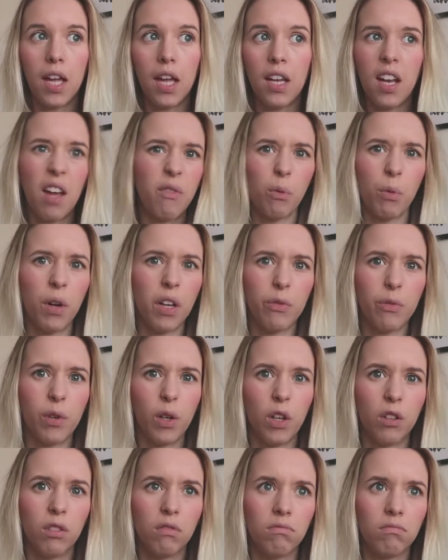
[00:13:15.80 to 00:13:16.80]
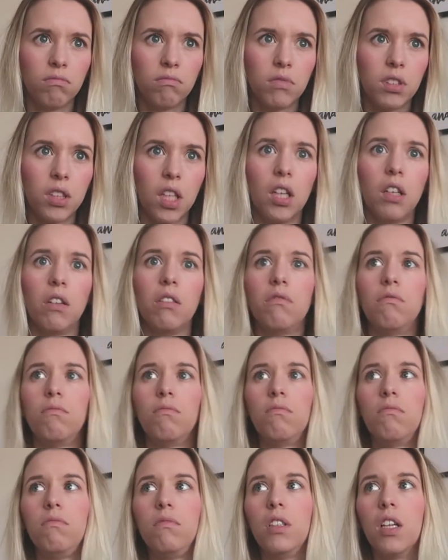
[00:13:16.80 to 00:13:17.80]
it never worked for long. So,
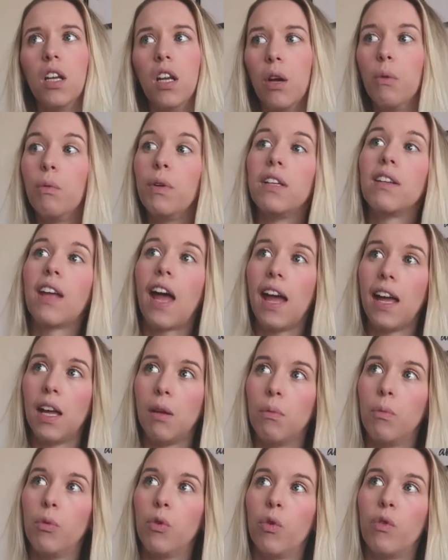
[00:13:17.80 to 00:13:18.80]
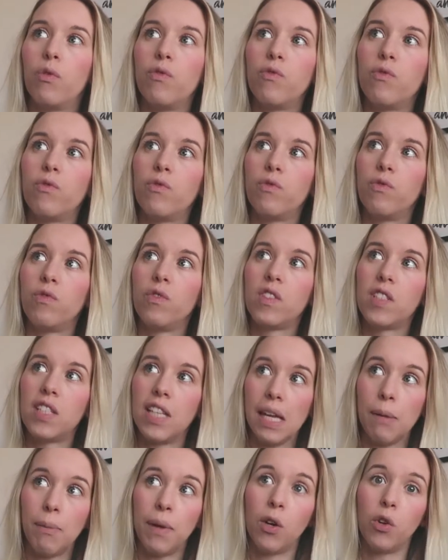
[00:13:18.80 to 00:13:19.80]
we'd get him sort of
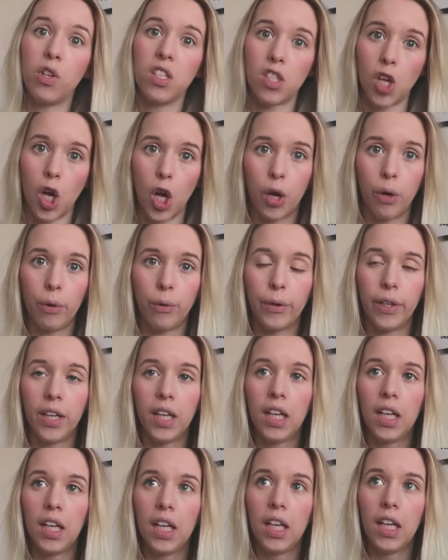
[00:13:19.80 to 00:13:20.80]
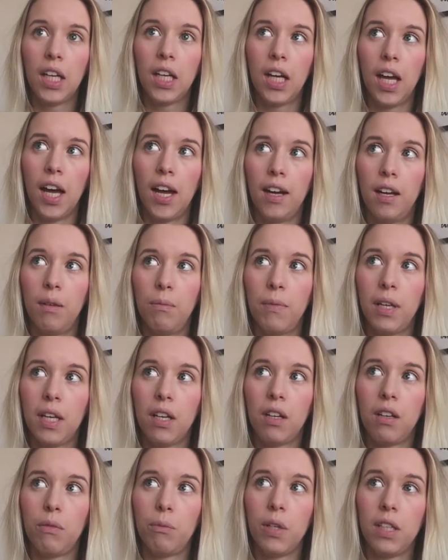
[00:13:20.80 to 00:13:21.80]
sleeping on his own.
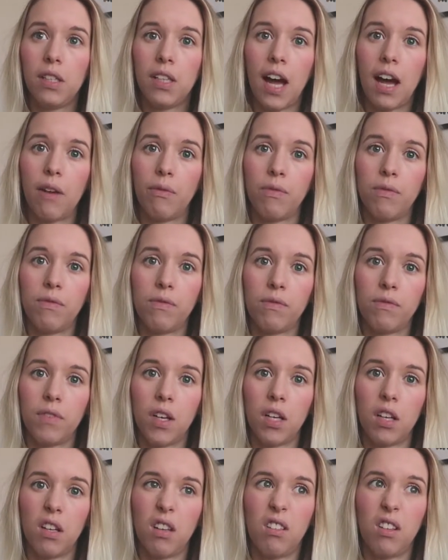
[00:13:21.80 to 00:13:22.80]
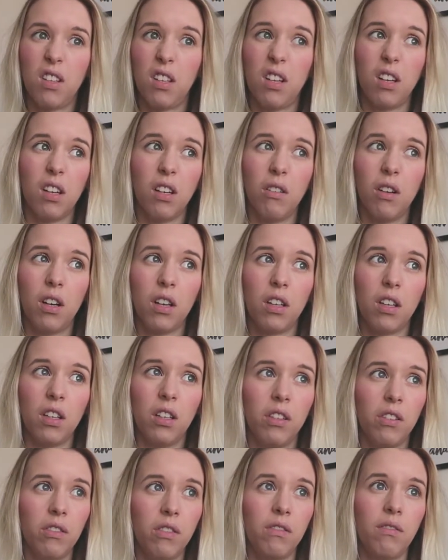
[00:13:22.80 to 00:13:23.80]
We'd have, a
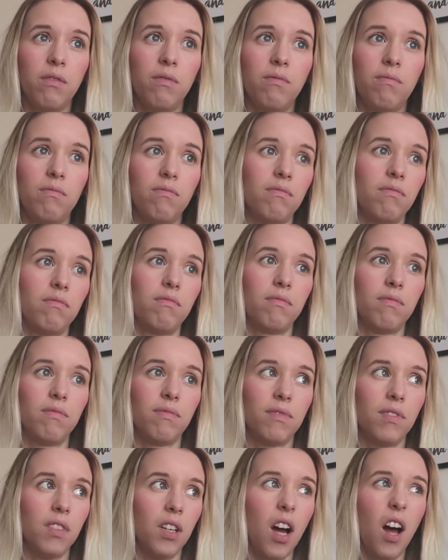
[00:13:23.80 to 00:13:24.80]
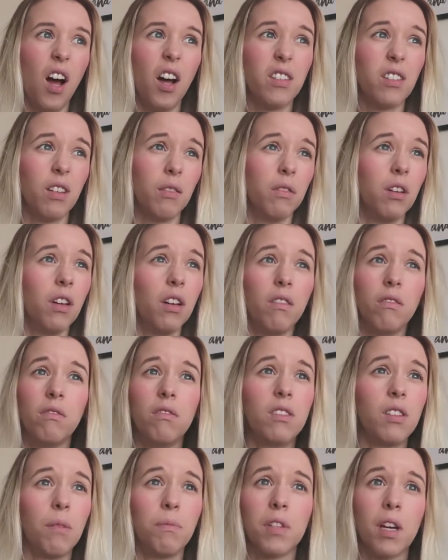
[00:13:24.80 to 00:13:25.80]
good, I don't know,
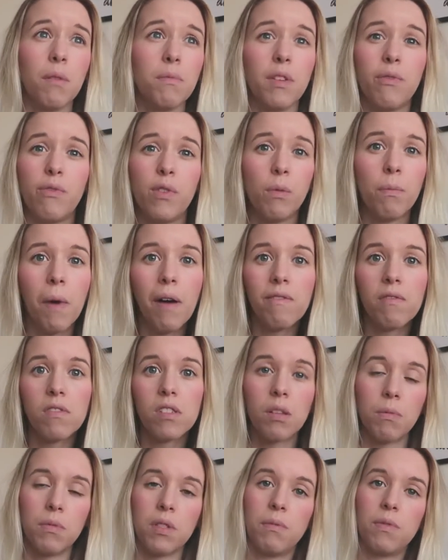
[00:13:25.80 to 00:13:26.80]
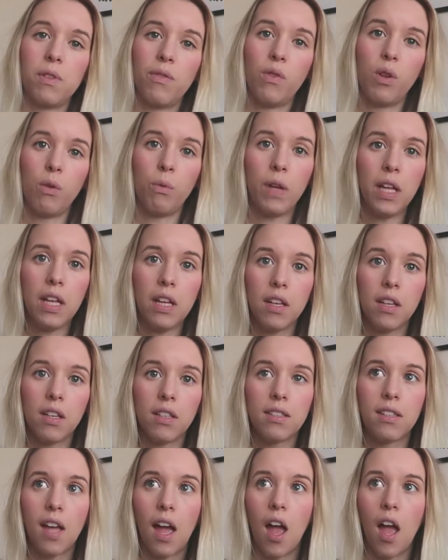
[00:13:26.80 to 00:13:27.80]
sometimes a few months, sometimes a few
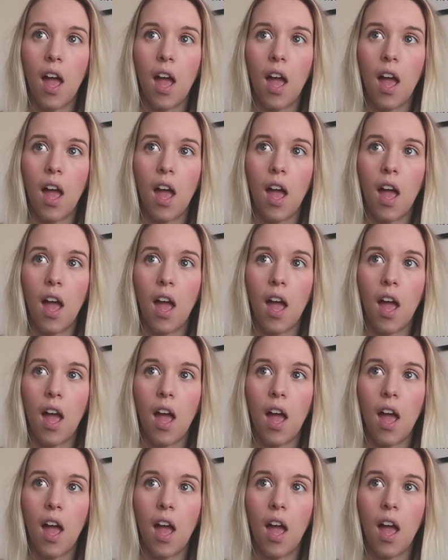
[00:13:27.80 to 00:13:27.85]
weeks,